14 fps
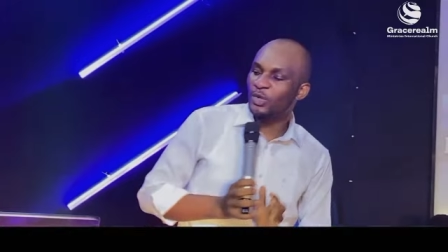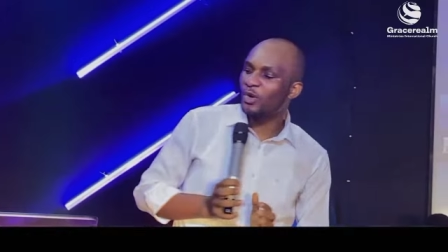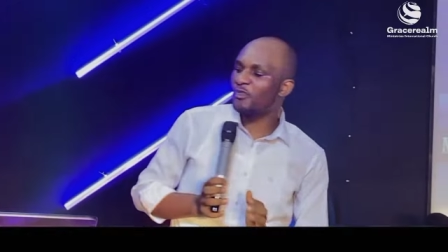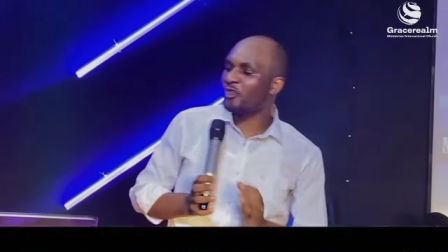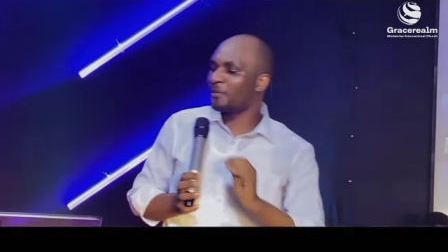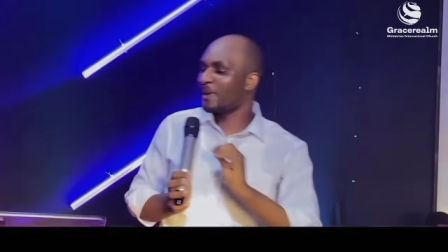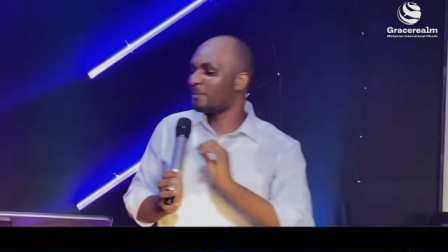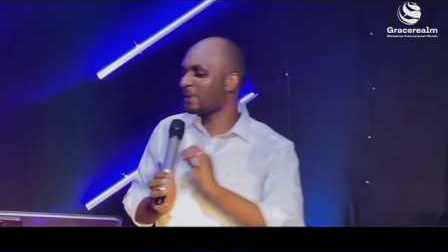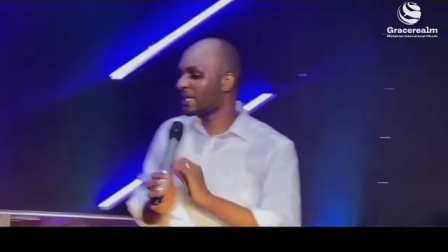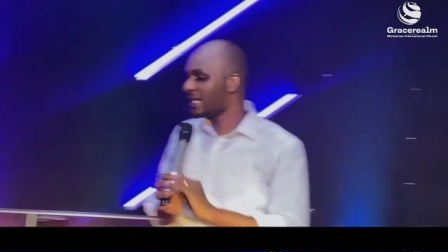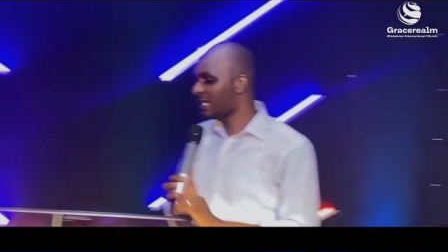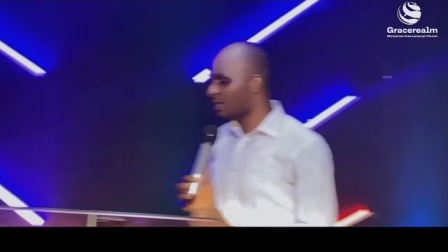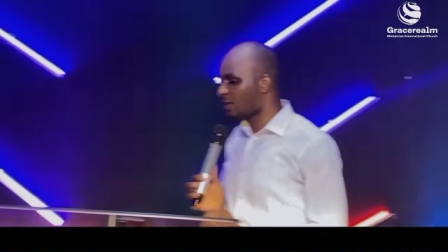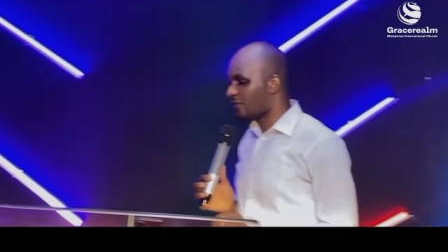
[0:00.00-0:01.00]
You know, from the
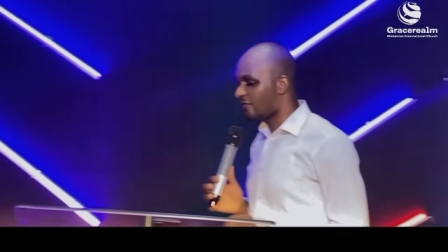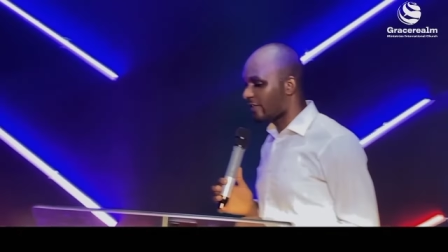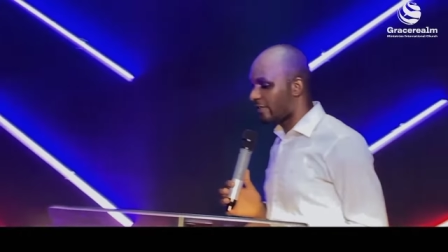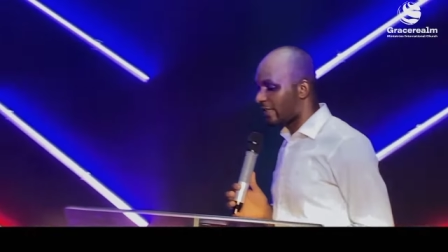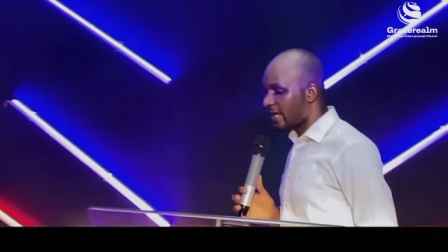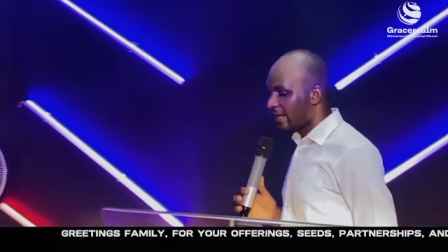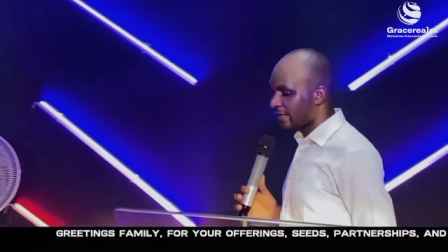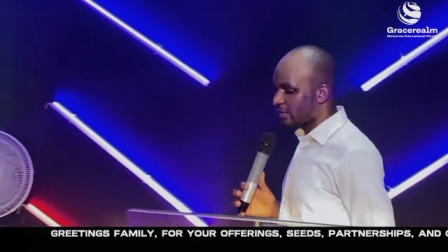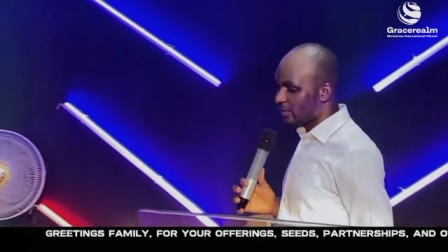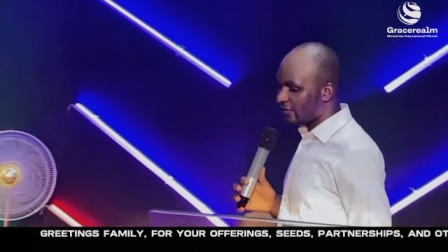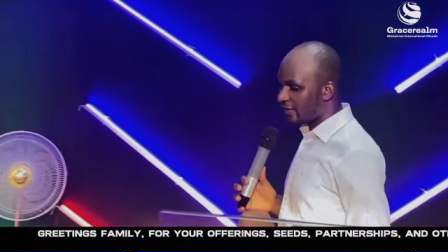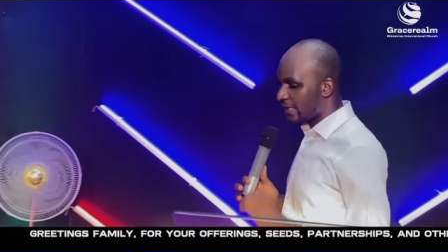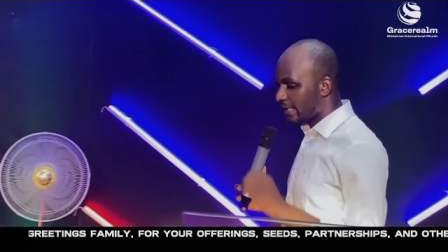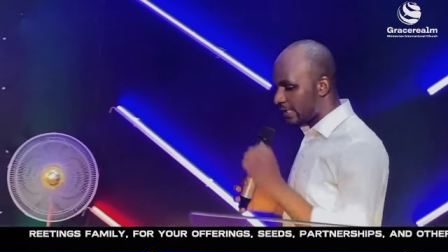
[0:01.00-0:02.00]
beginning of the end
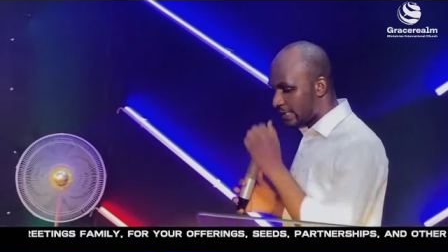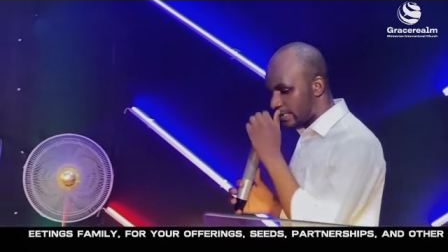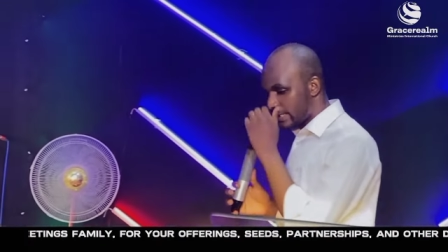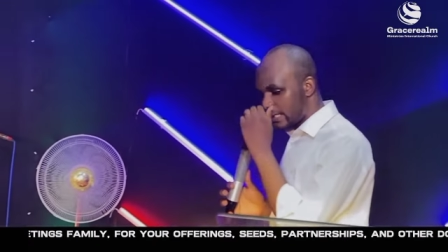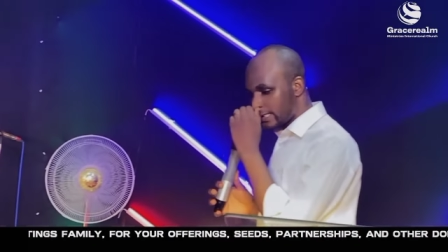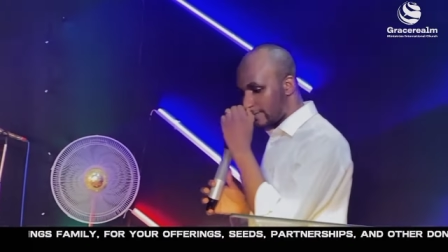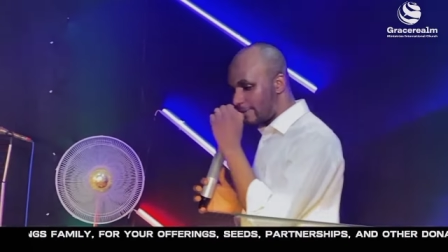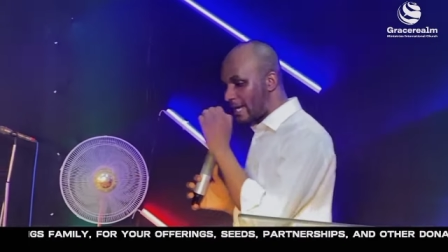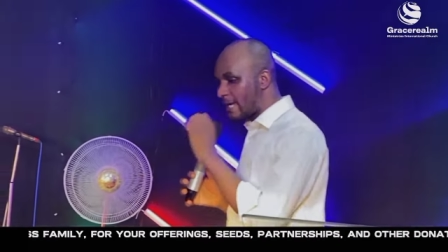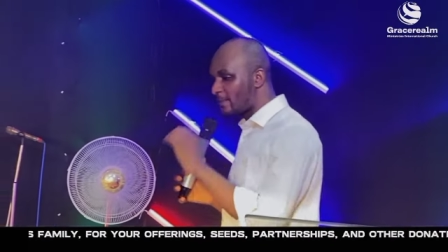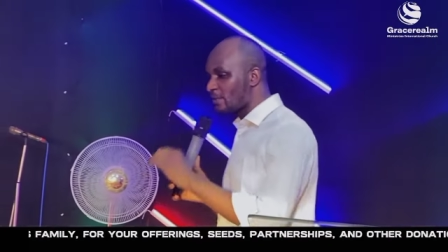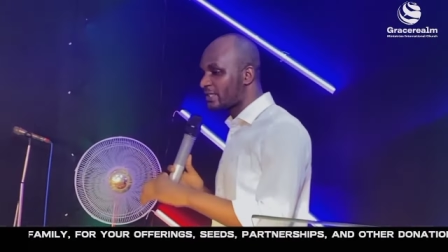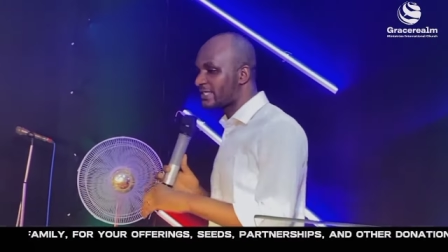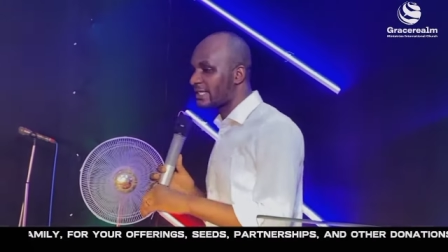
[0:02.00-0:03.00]
of age, the
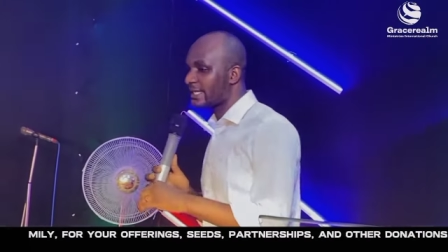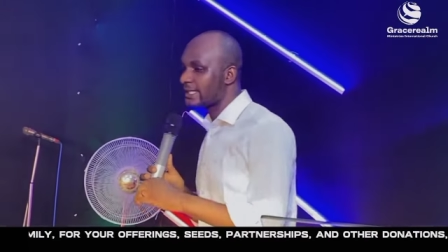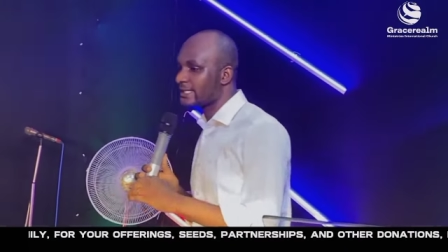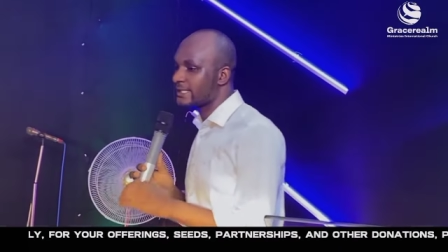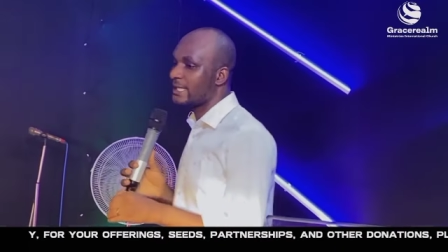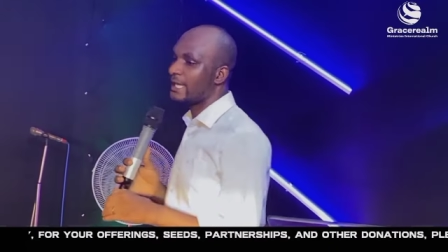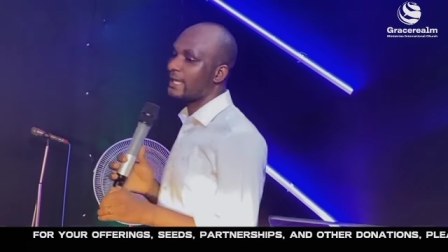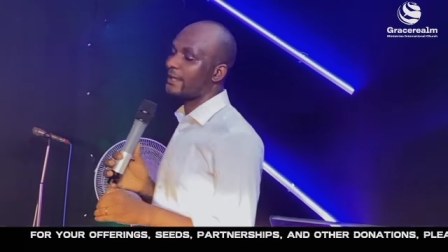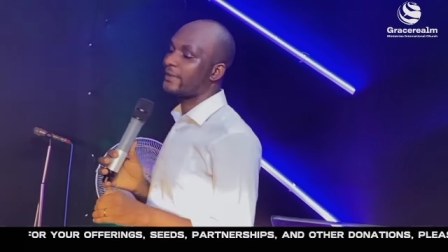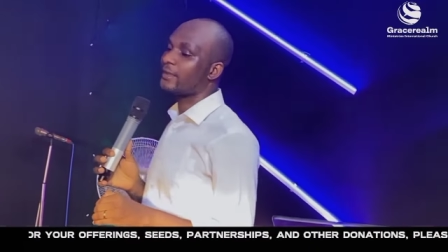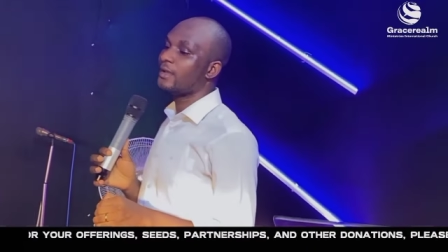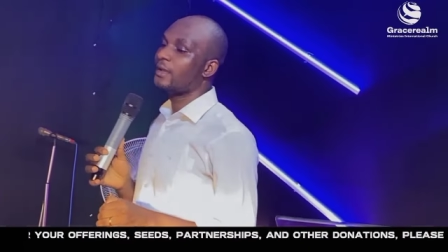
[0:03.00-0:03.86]
Bible says that